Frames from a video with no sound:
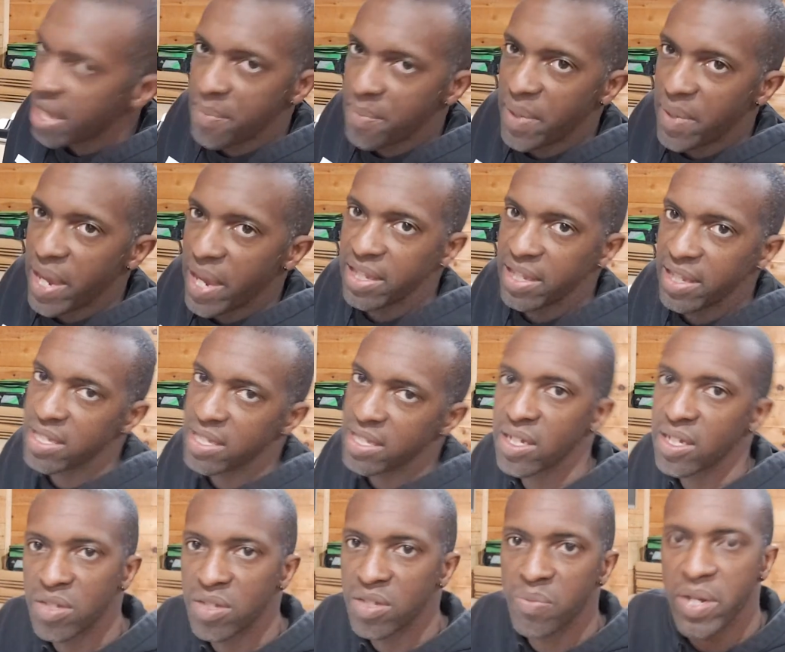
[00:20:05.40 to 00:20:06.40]
back in that
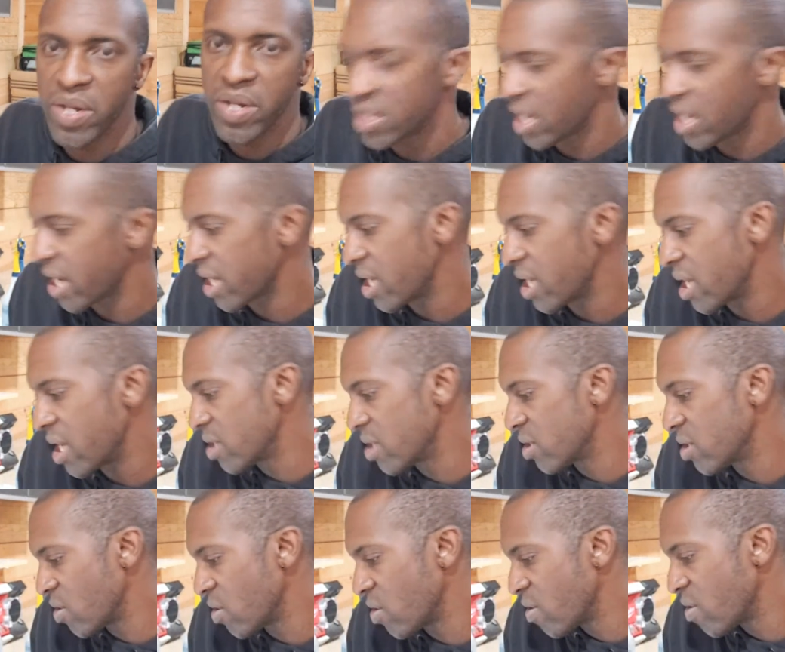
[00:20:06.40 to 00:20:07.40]
seal as much as I can.
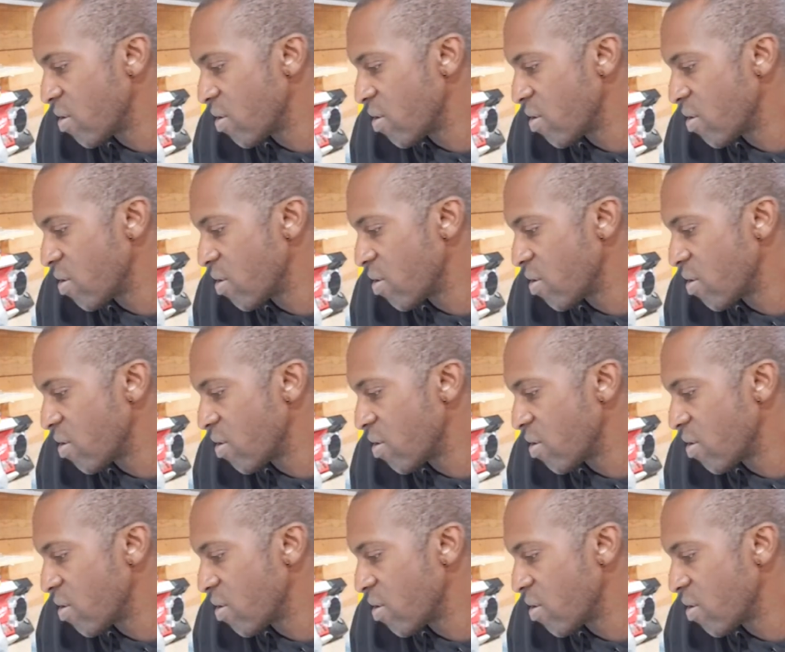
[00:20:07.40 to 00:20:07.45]
So